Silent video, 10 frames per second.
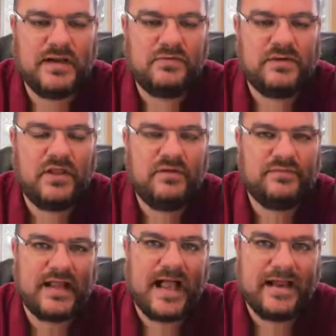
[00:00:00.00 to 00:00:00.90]
But I want to go
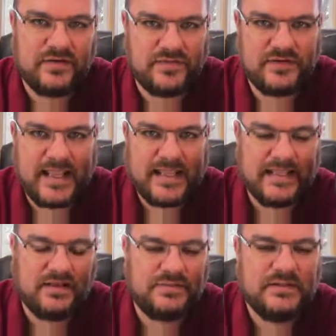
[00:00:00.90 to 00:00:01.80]
even higher than
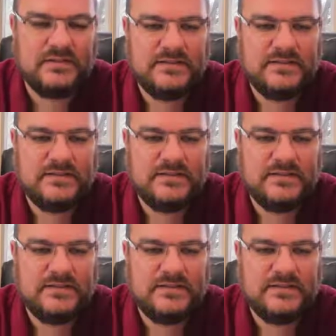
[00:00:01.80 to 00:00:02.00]
AHIP